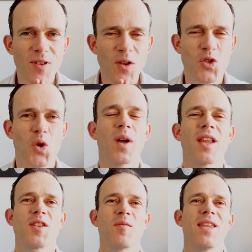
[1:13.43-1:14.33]
So what
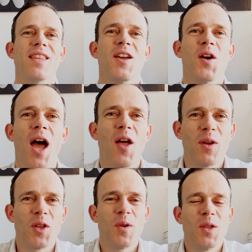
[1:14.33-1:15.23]
does that mean, and
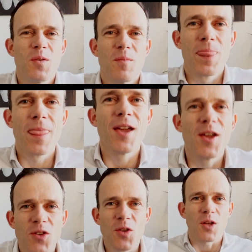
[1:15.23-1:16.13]
what do we do?
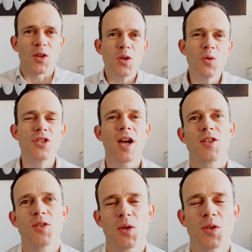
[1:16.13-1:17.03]
So the new
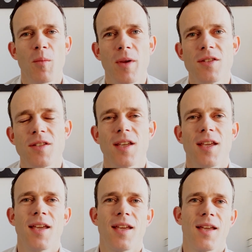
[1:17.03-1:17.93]
Caiz tokenomics
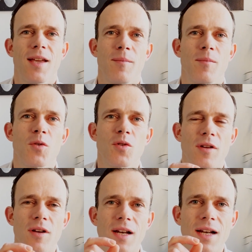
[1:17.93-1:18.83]
um,
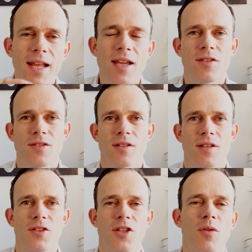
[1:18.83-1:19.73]
links
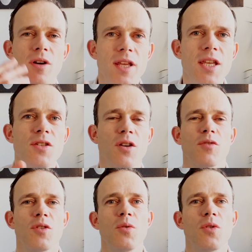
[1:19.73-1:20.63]
the release of
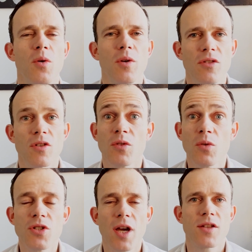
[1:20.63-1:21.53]
new tokens of new
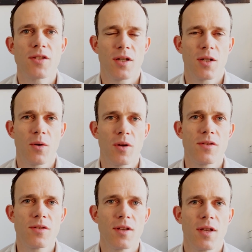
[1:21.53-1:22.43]
Caiz uh, coins